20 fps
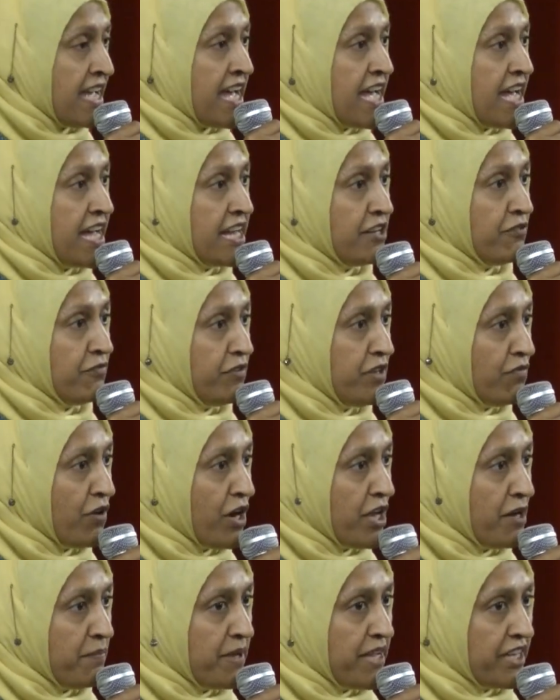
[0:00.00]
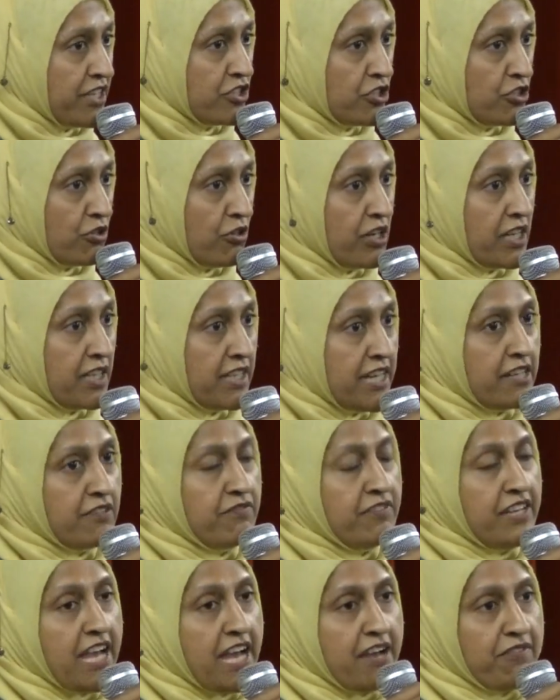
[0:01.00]
And we want to make sure
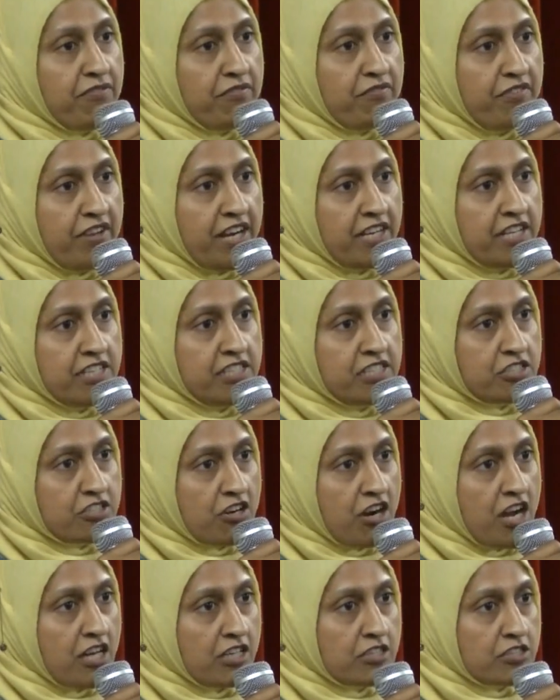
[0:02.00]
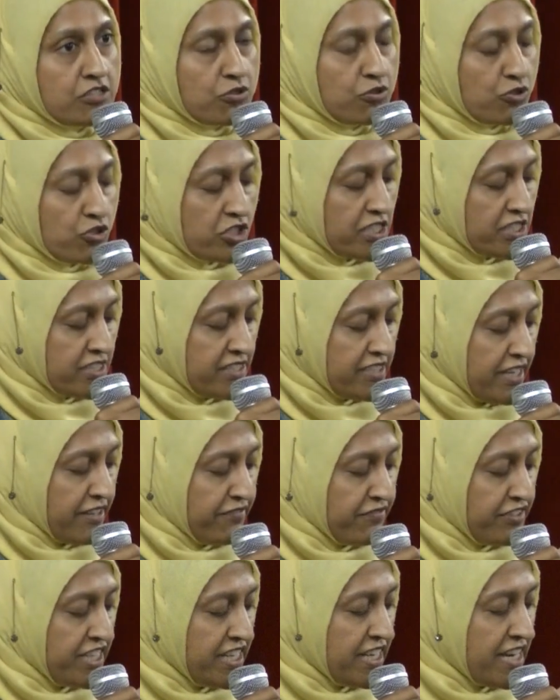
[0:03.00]
that we have a very strong social
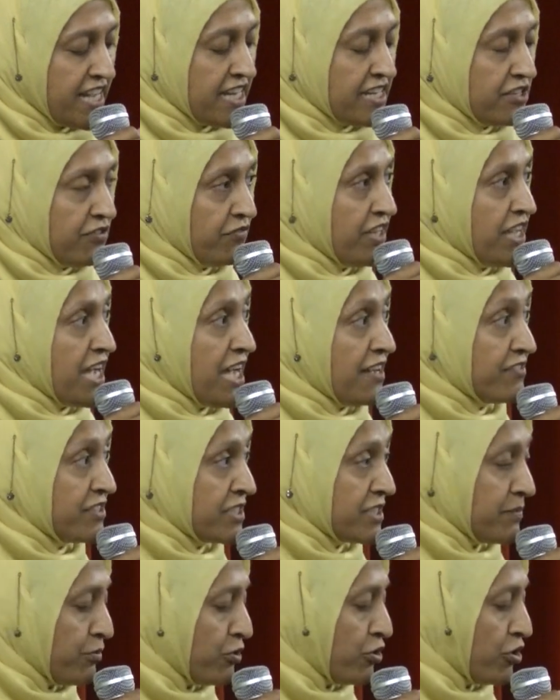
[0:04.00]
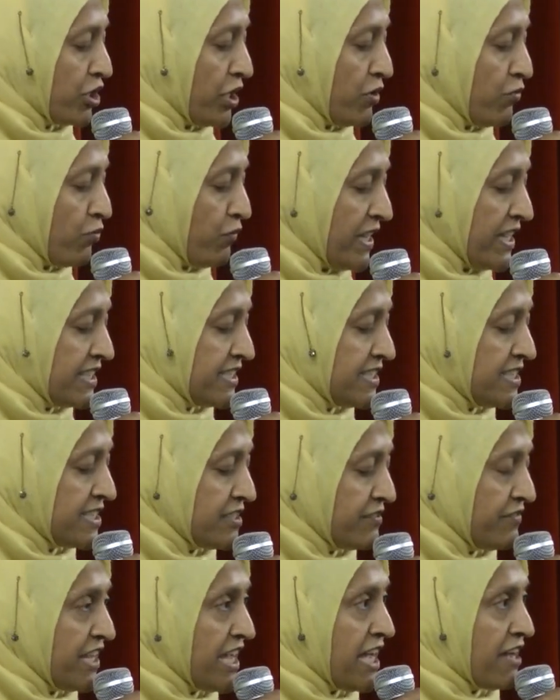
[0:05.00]
safety net. We have supportive
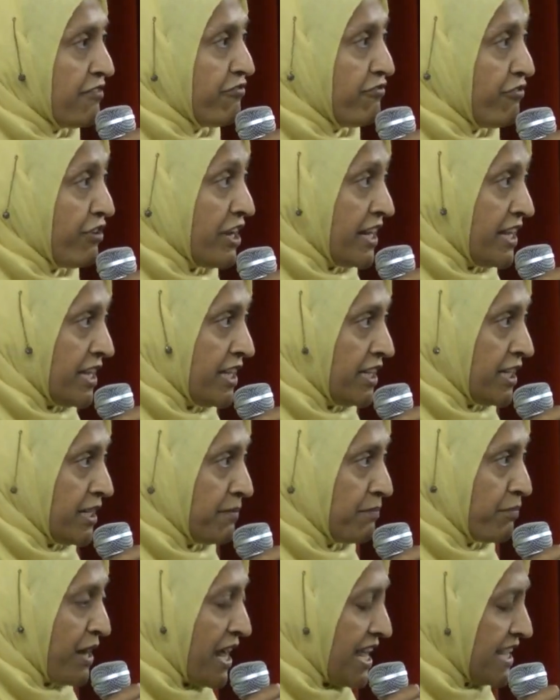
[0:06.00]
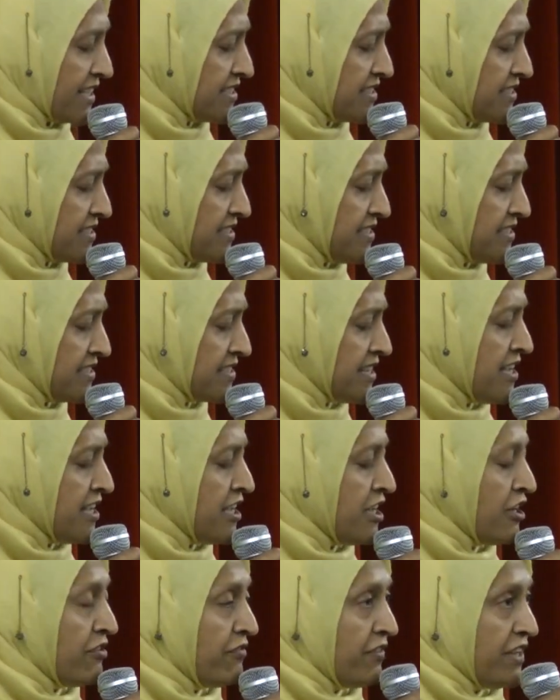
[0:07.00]
wages. We have fair income practices.
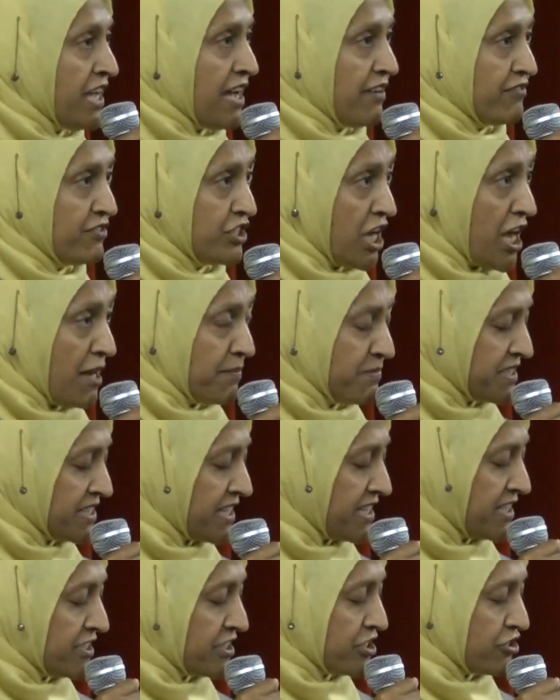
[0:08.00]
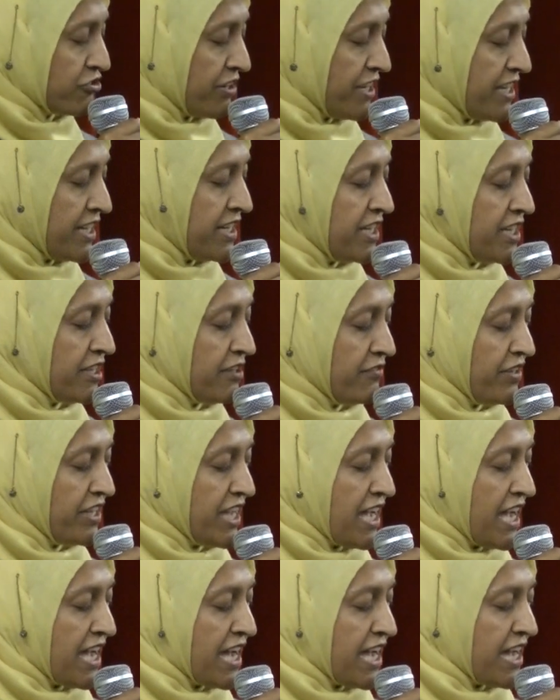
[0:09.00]
We have job skills training.
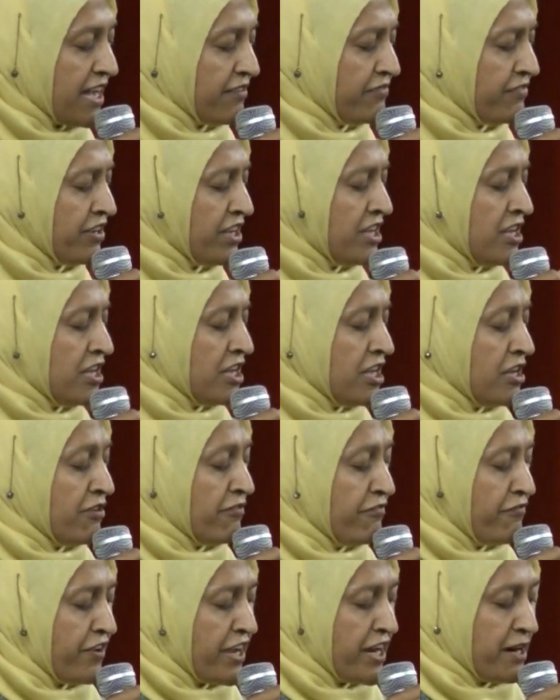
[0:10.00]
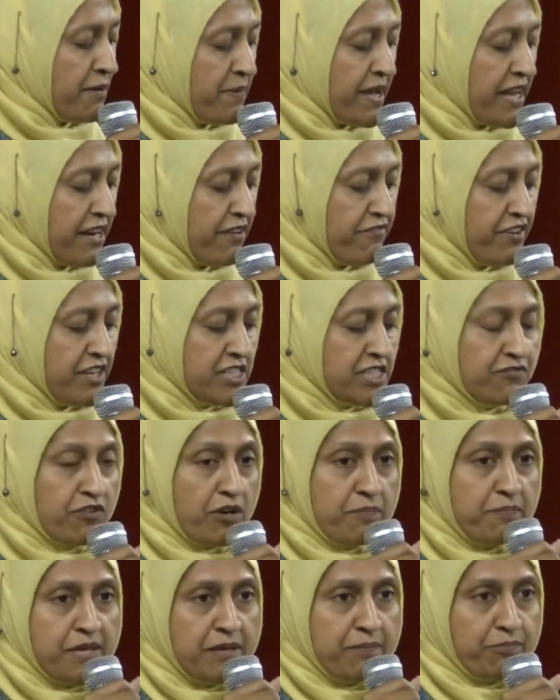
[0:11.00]
We have fair benefits
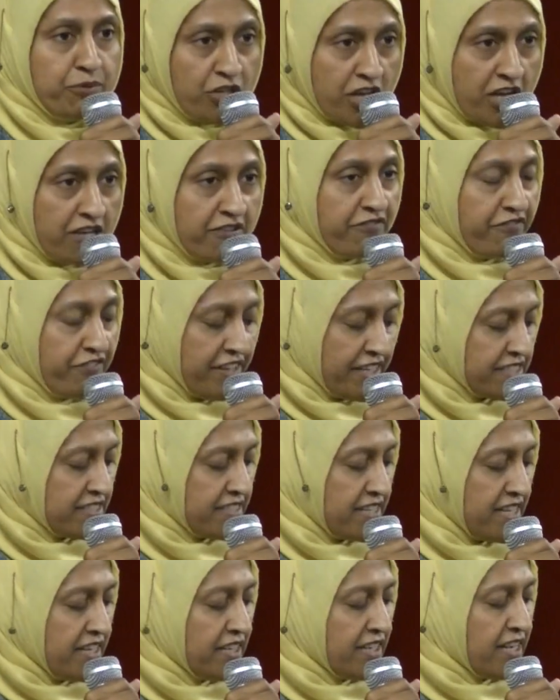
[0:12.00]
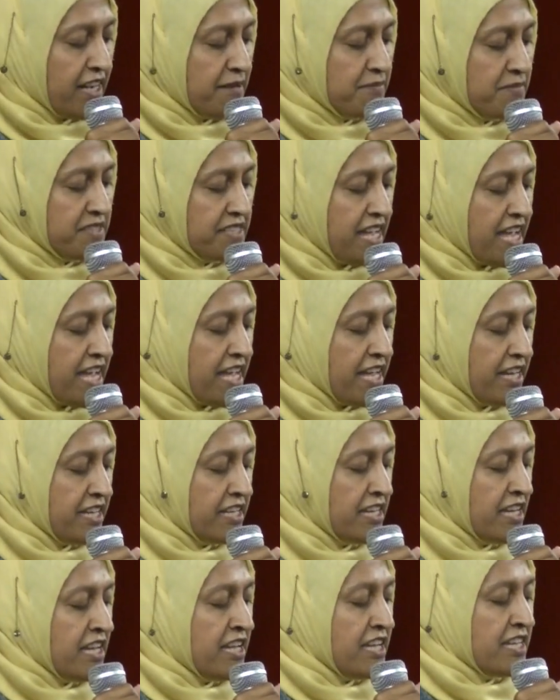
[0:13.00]
for people on fixed incomes,
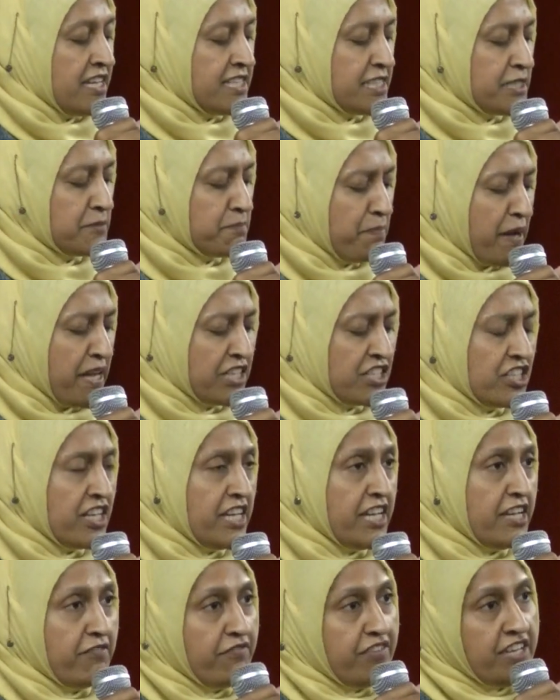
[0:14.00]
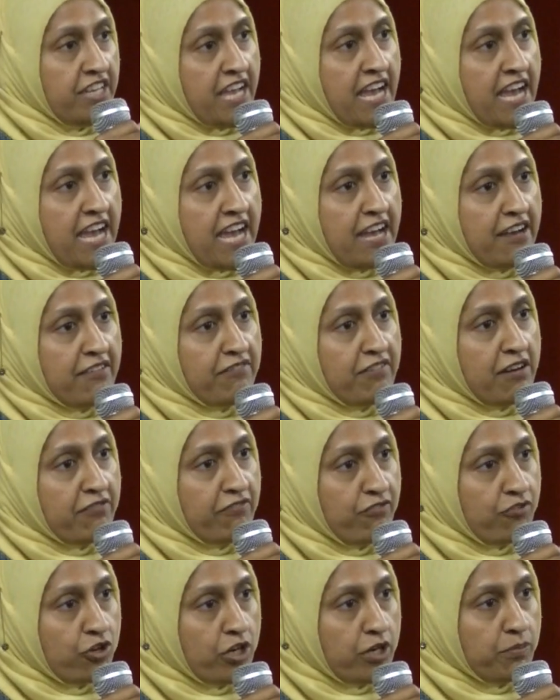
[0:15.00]
and especially we have
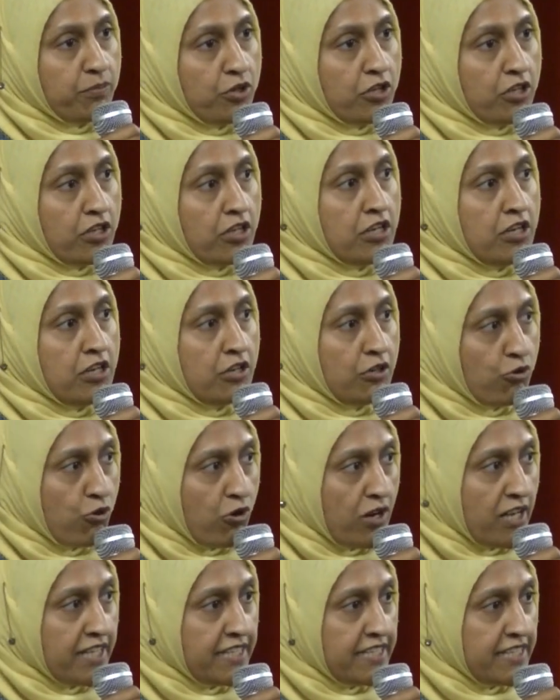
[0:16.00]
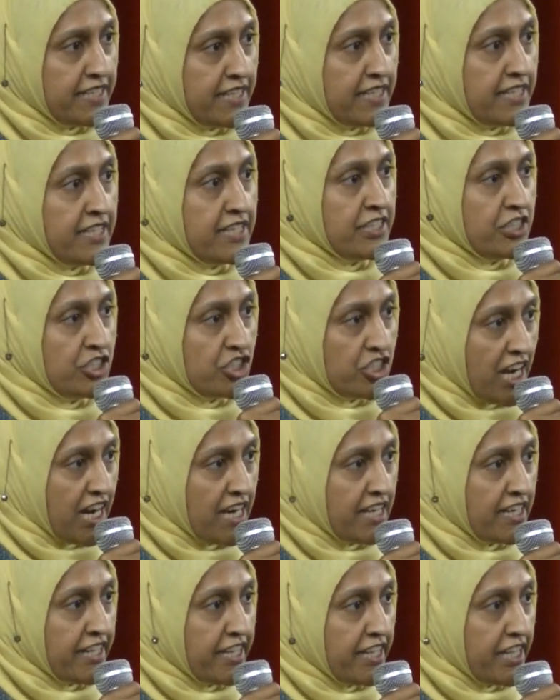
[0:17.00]
affordable, quality
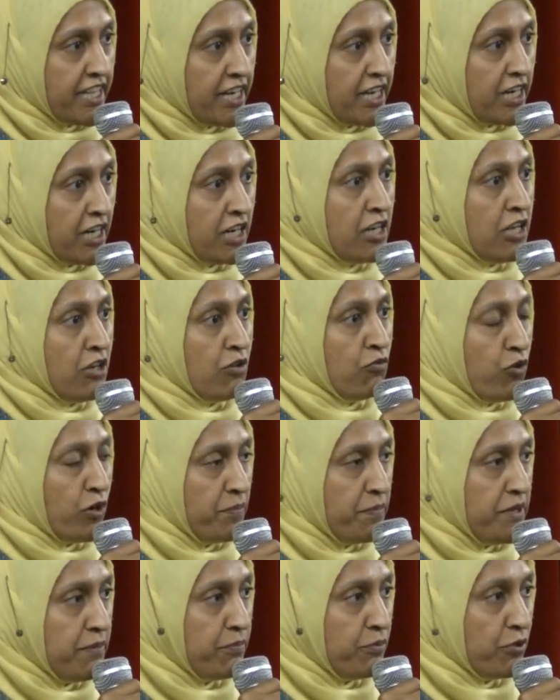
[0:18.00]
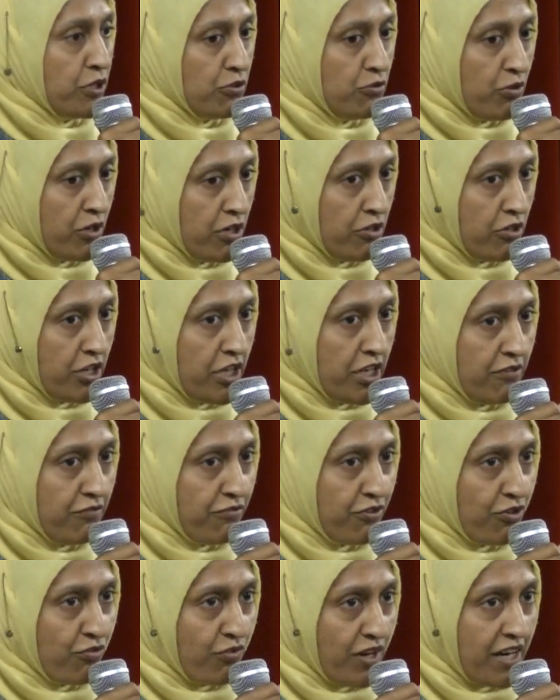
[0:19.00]
childcare for people who are looking
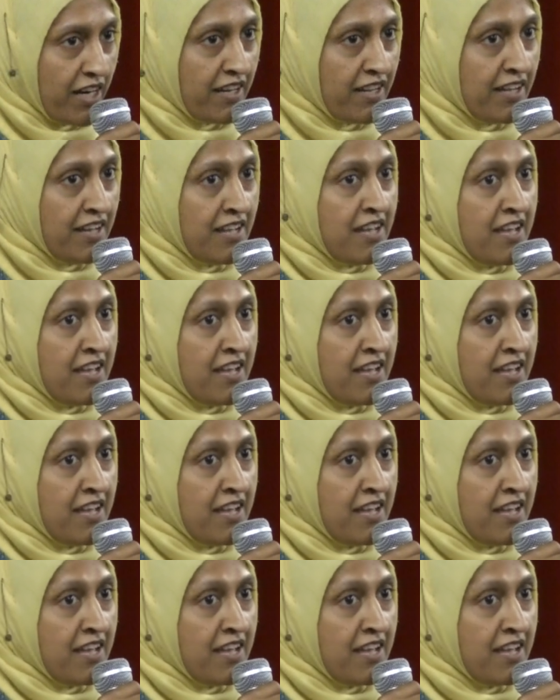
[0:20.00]
for work.